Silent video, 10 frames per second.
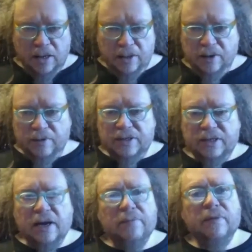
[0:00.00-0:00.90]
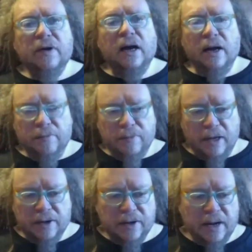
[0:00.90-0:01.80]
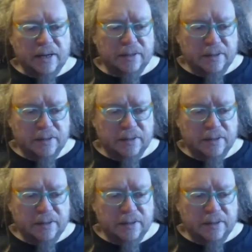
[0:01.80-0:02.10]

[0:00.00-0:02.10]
there were some internet